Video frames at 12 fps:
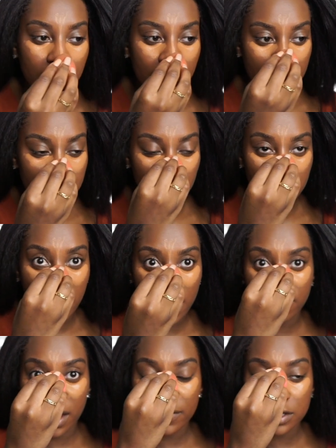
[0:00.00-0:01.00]
Like, it's your life.
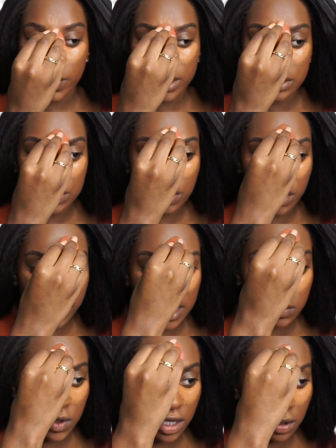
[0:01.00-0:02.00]
Life is way too short. If that's
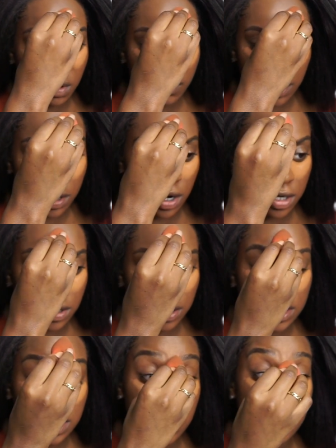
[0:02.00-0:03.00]
one thing we've learned all during this
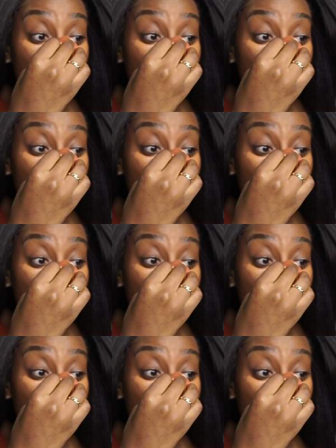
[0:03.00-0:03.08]
thing,